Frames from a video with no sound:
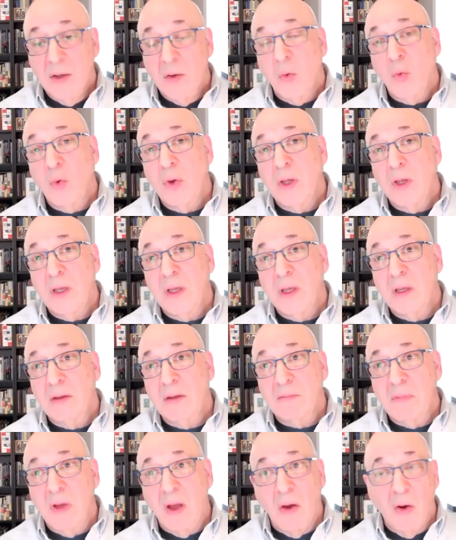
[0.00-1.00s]

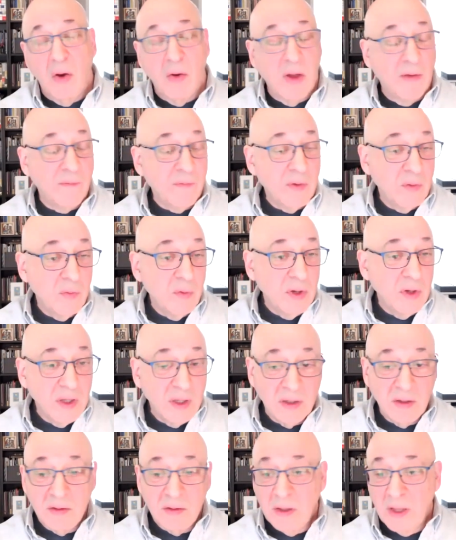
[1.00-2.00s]
we every
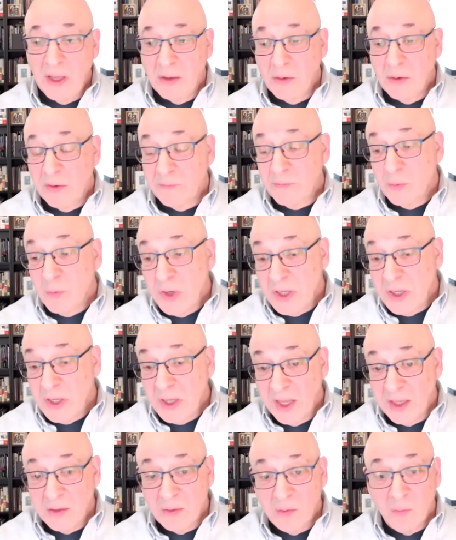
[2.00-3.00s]
week, every
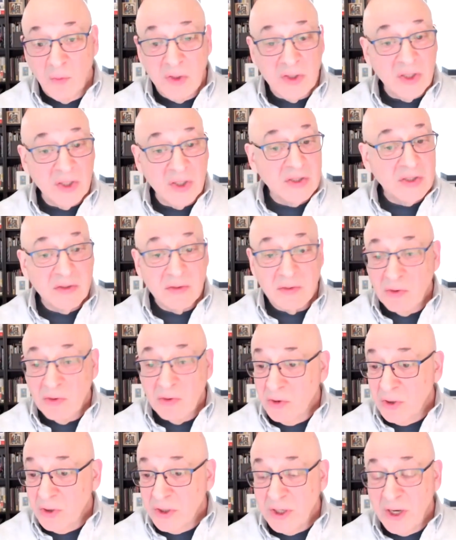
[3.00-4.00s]
weekend, we just
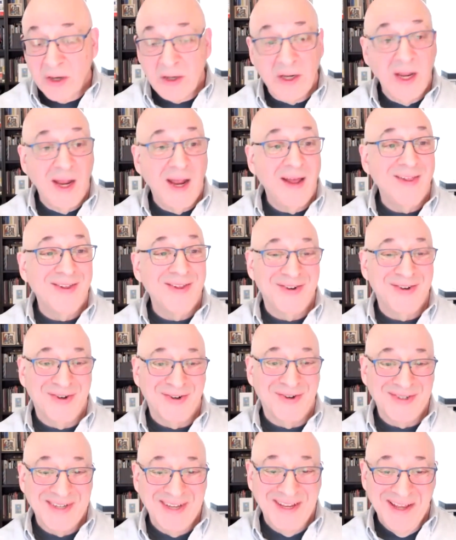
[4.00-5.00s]
look at our
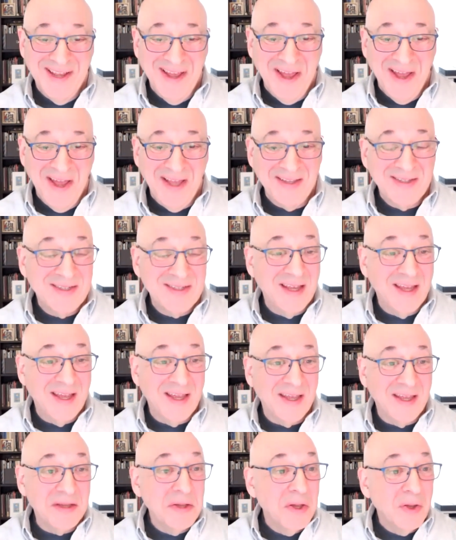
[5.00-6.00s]
calendars and
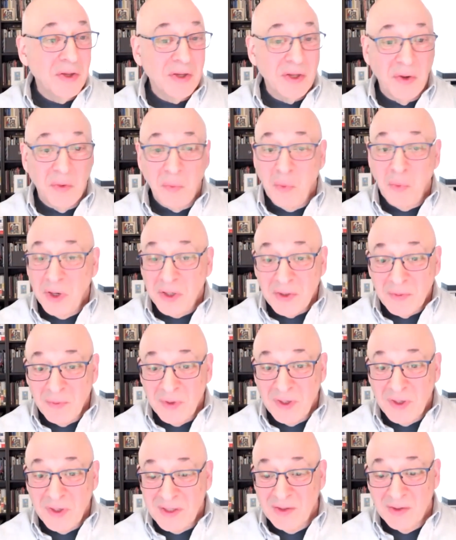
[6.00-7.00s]
say, you know what did
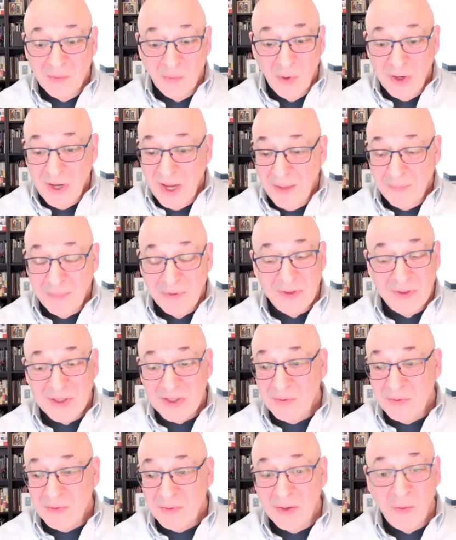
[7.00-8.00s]
we what happened this
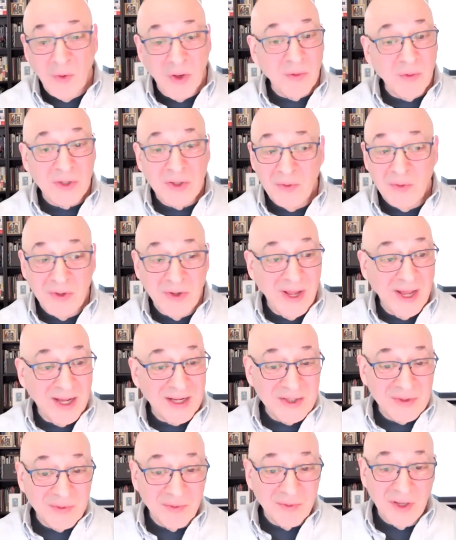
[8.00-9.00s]
week what are we doing
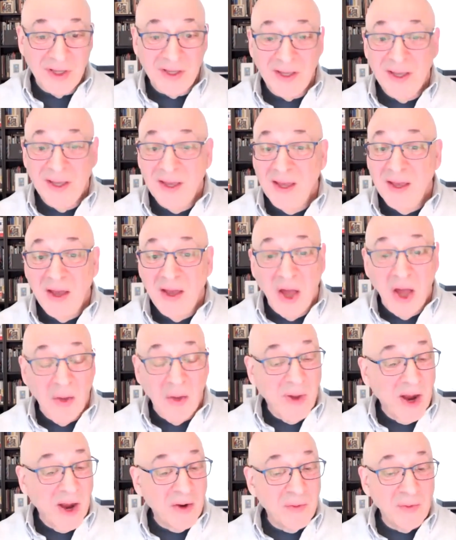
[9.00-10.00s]
next week um,
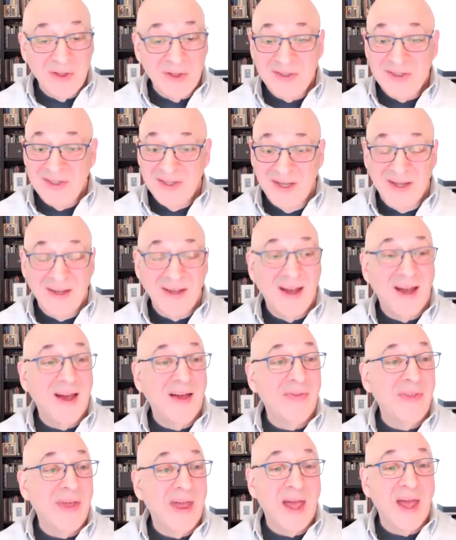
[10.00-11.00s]
are we in sync
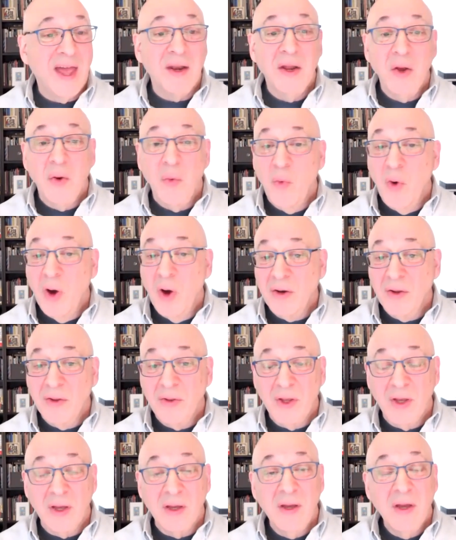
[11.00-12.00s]
on that what are
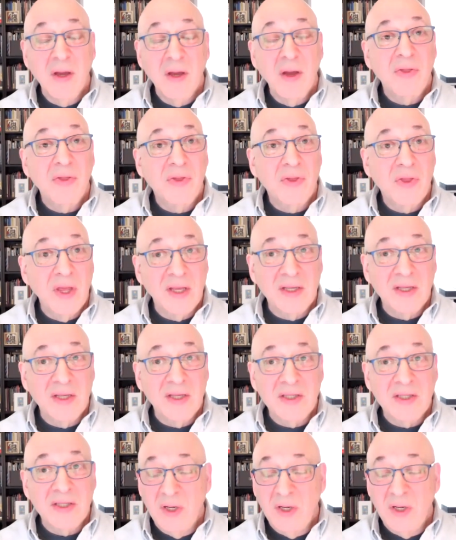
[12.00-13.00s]
the things
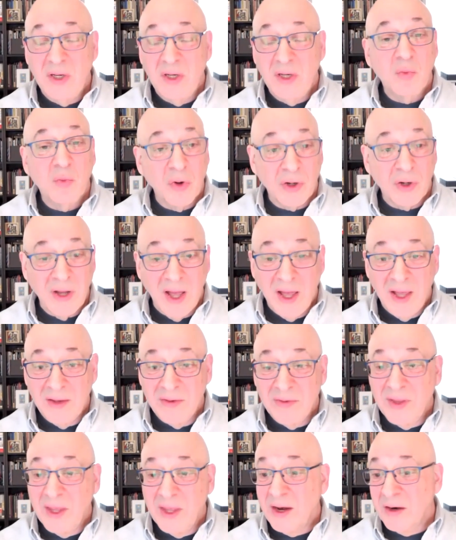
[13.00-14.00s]
that we need to work
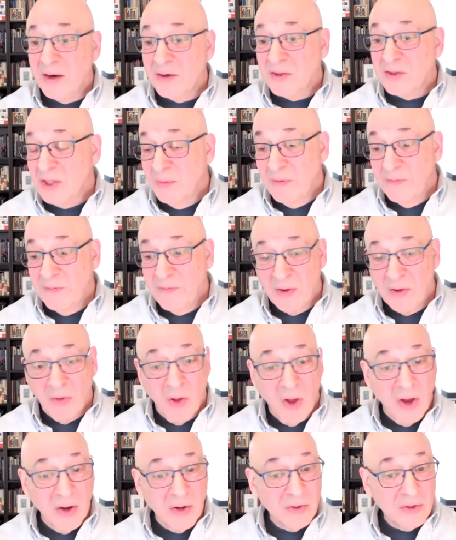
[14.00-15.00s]
on that are some of our
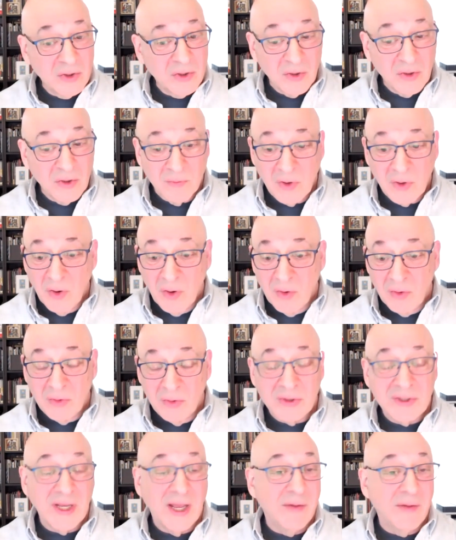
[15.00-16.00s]
longer term
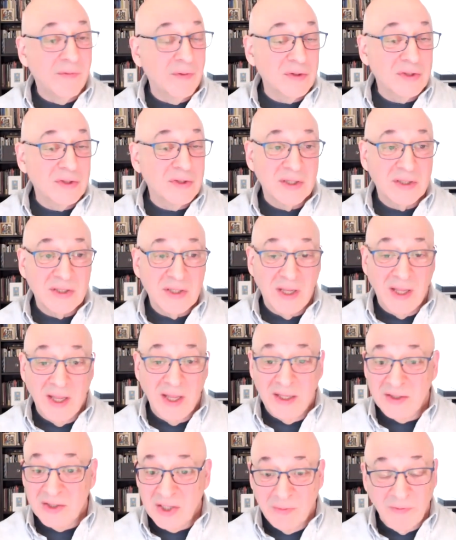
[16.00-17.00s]
goals versus
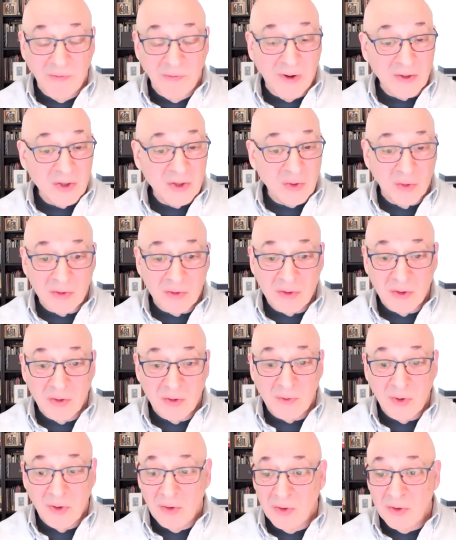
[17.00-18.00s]
and some of our short
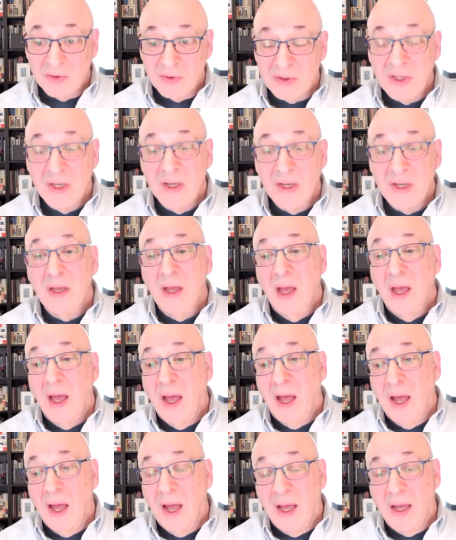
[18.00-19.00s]
term goals
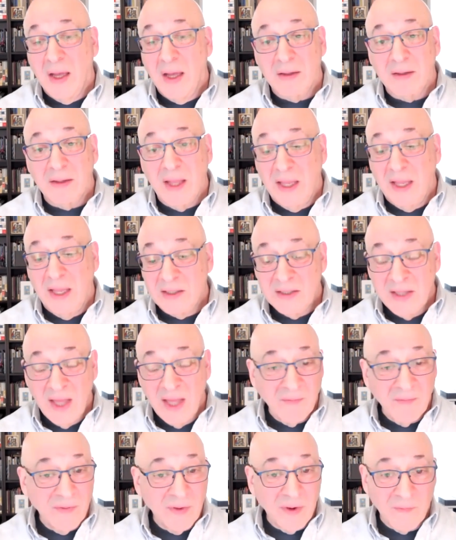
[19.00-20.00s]
uh, and it's not
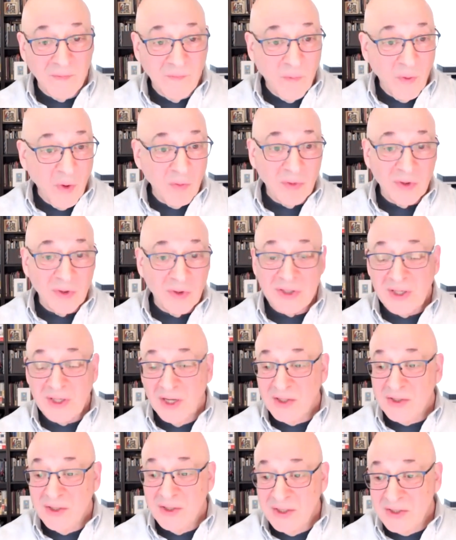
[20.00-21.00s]
a very formal
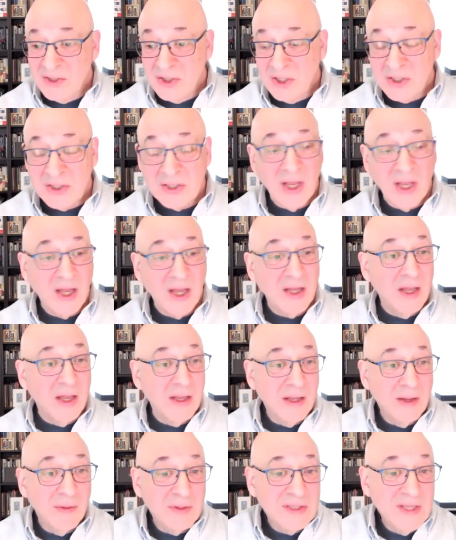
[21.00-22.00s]
discussion it's just uh, uh
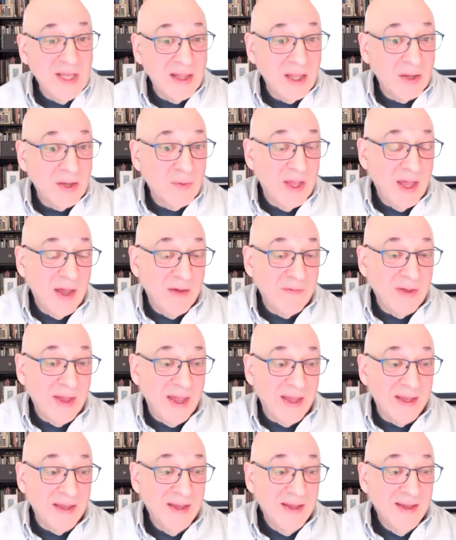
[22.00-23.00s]
it's not like we have
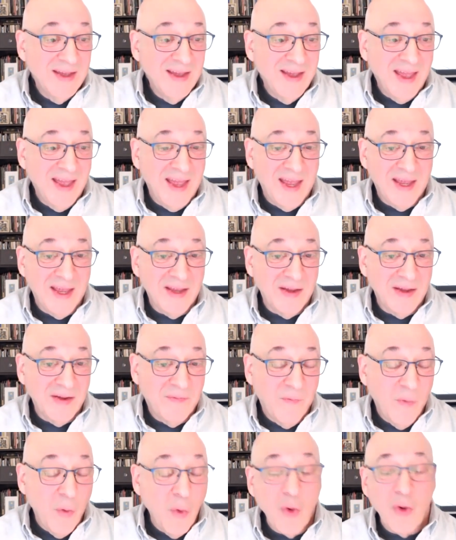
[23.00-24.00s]
a a
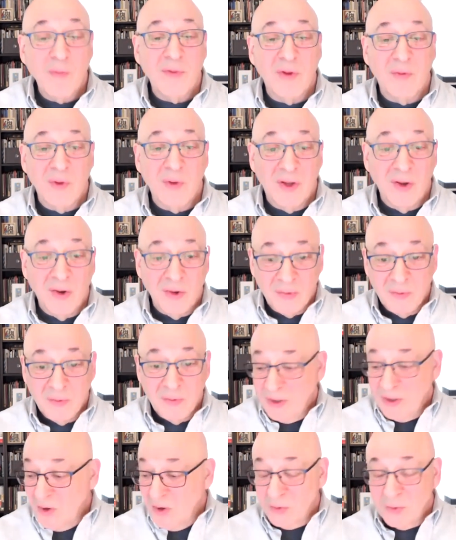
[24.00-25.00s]
form that we go through we
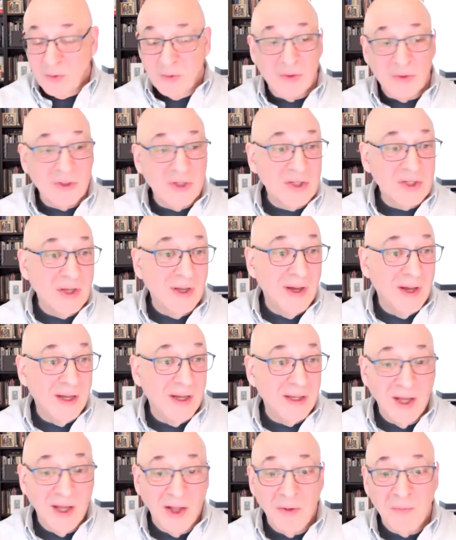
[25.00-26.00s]
go through it with just a, a
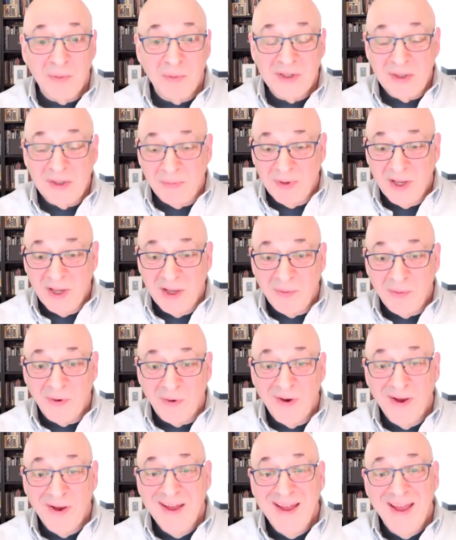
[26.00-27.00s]
yellow piece of
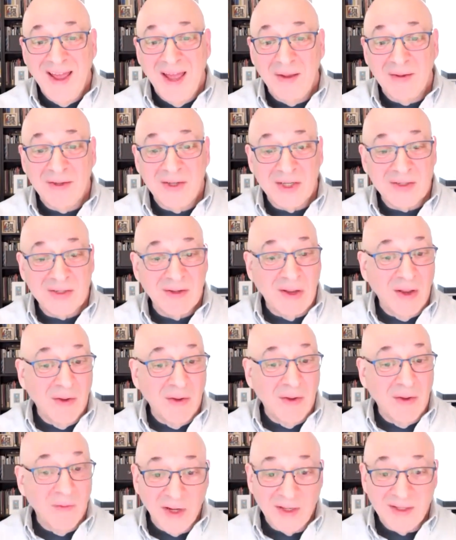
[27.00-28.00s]
paper and just
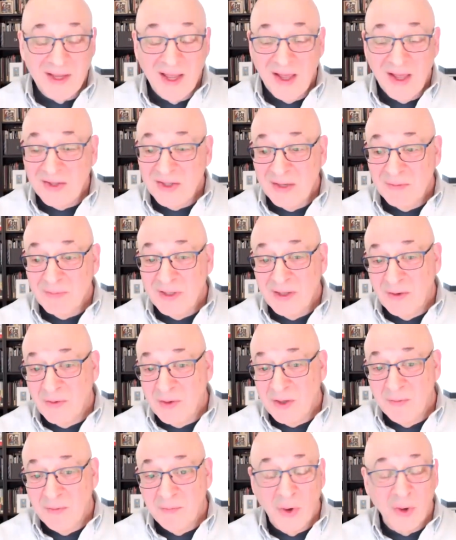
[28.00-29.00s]
write down something that we
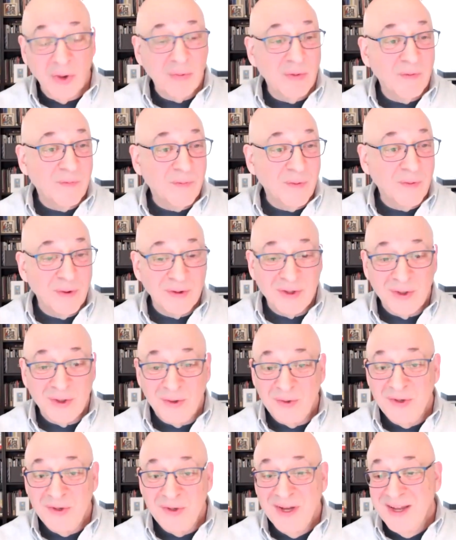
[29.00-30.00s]
can both refer
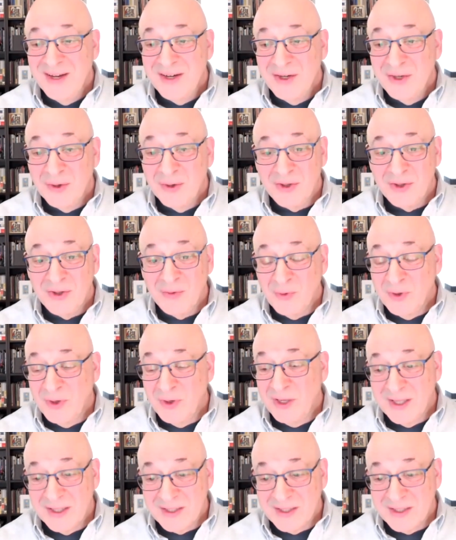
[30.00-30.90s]
to during the week.